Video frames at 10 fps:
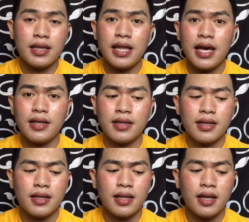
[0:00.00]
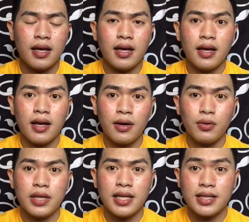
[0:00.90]
Then,
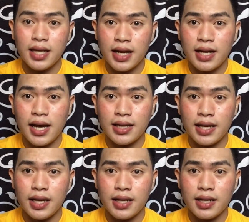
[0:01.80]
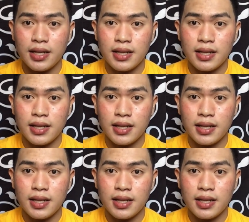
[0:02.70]
kung dadagdagan natin,